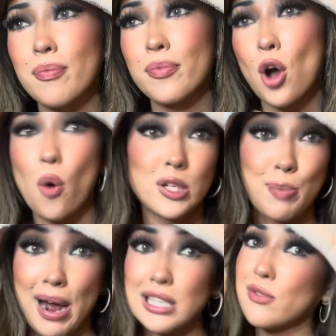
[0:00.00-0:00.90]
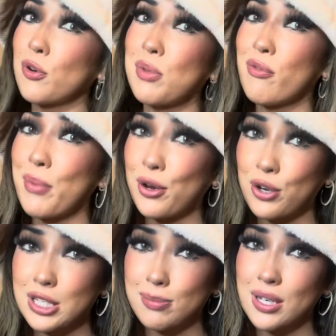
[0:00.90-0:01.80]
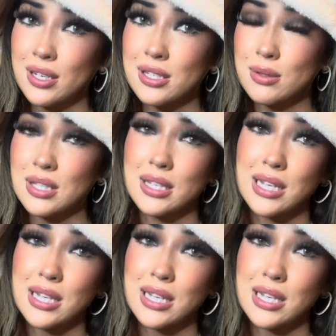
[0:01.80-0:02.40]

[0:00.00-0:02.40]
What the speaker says: always buys for me for my Christmas since